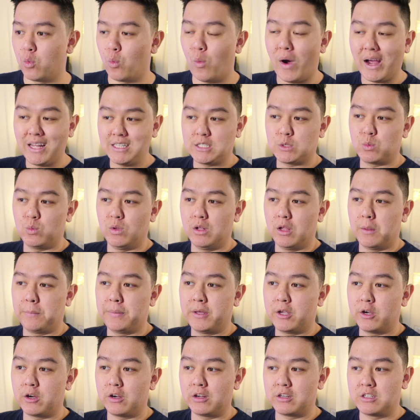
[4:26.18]
whites will
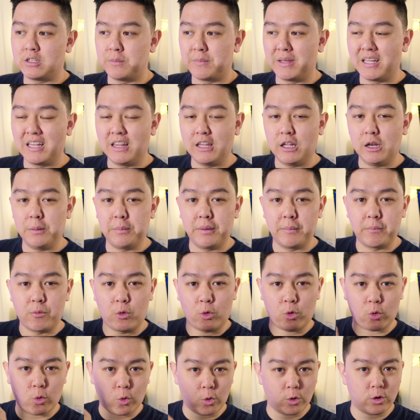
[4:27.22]
appear to be a little bit
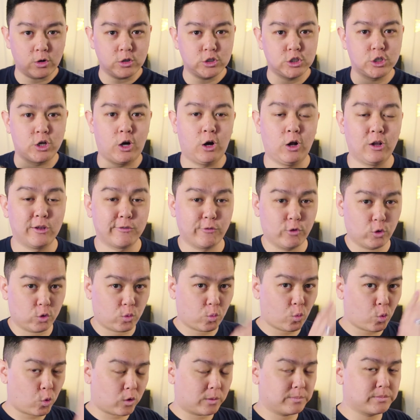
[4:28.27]
more orange and all of your
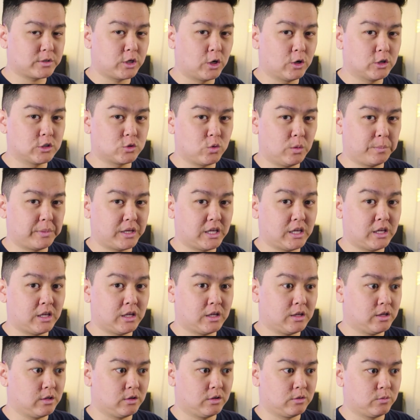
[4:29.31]
warm tones will
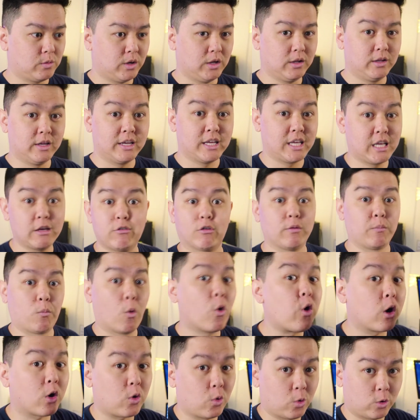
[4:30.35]
be, well, even
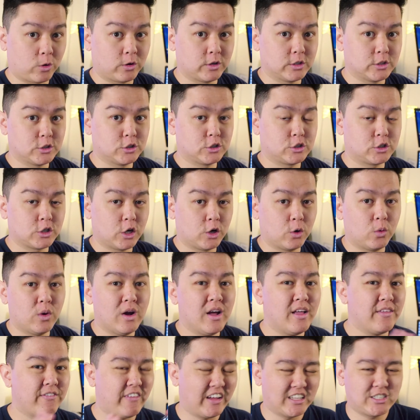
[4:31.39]
more orange. So
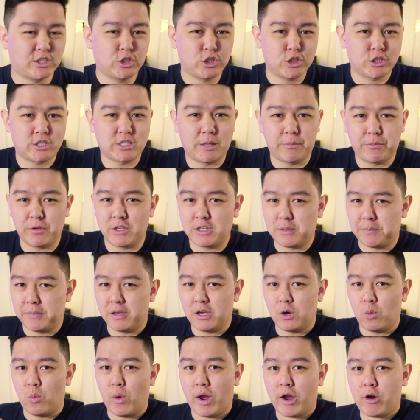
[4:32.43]
that's just something to
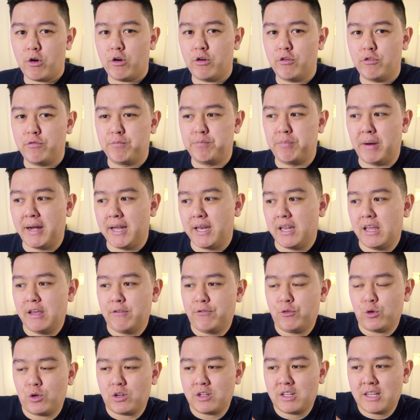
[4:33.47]
be aware of. But
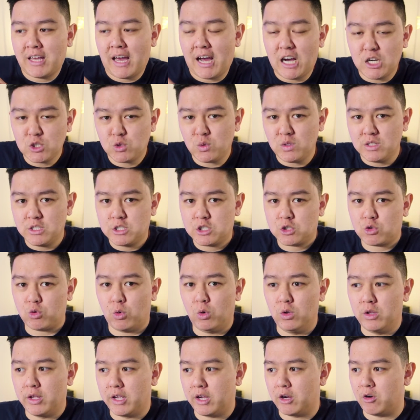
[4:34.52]
if you're casually
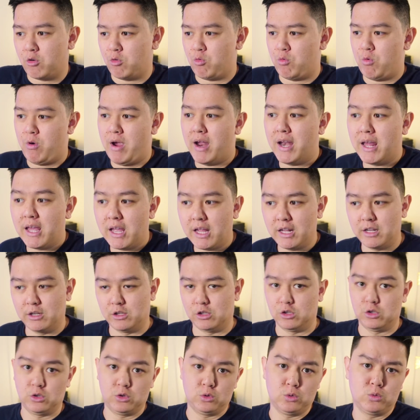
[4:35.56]
scrolling on
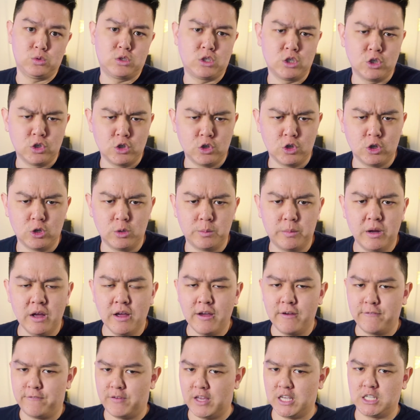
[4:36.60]
Reddit, YouTube,
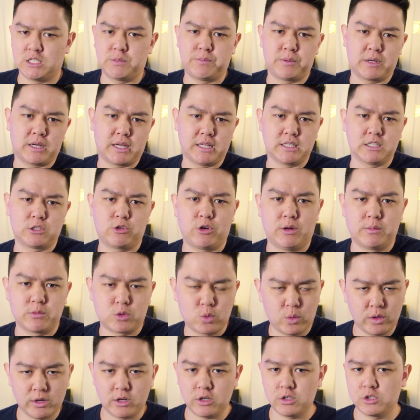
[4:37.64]
Facebook, Instagram,
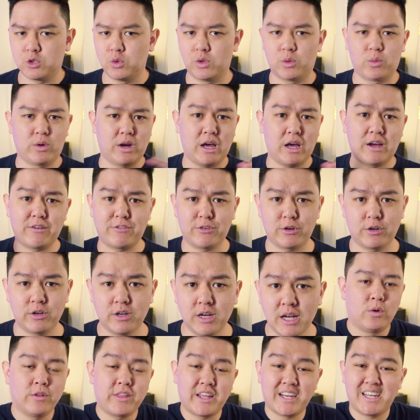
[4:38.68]
Twitter, doing whatever,
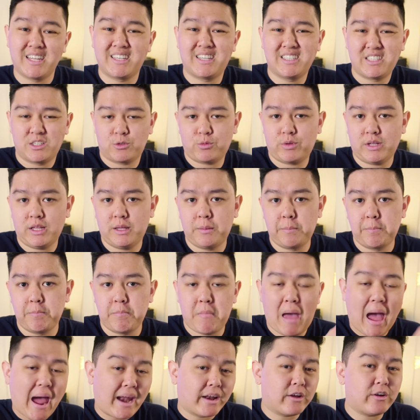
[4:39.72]
well then it doesn't really
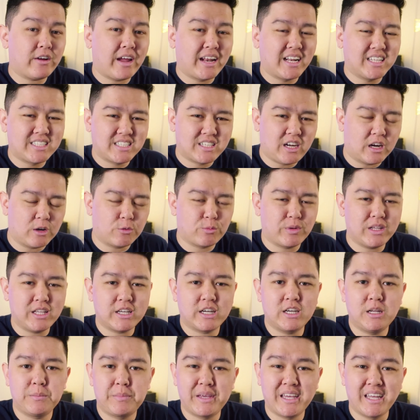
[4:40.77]
matter and it's not really
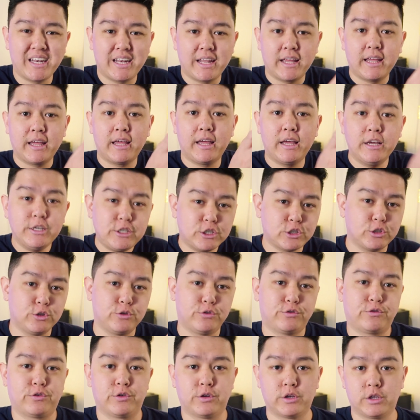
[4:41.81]
gonna be an issue
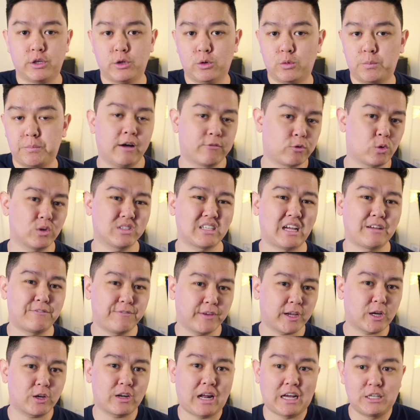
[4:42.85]
for you. Of course, I
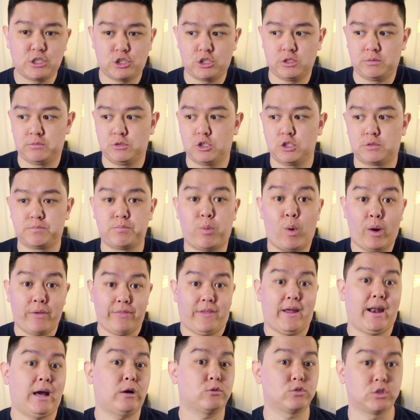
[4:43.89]
figured I should just point
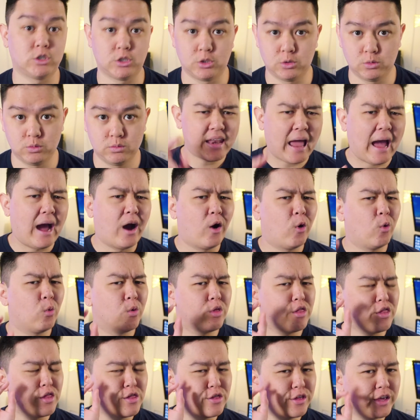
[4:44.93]
that out to you. Now,
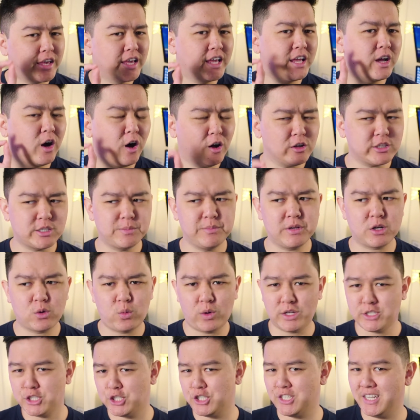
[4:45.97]
the ultimate
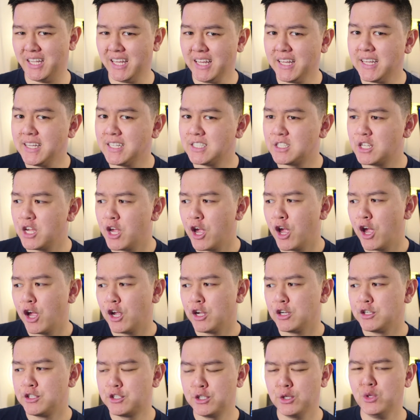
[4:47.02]
question is,
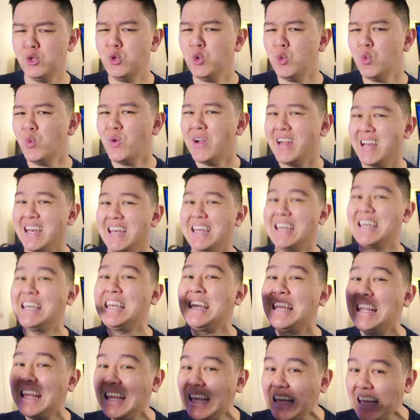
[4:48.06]
do you
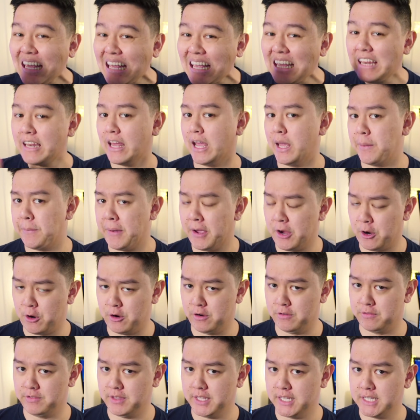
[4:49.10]
need a pair
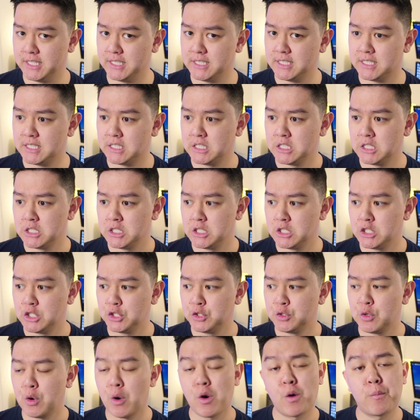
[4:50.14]
of these?
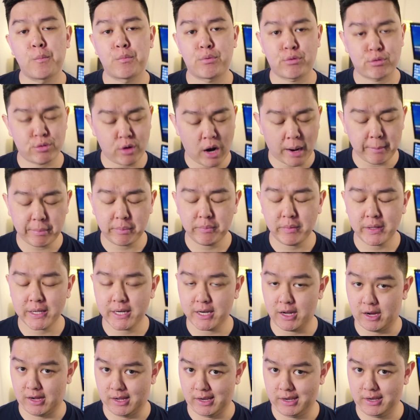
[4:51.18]
Probably
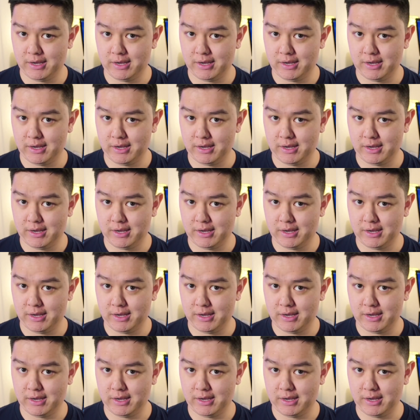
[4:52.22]
not.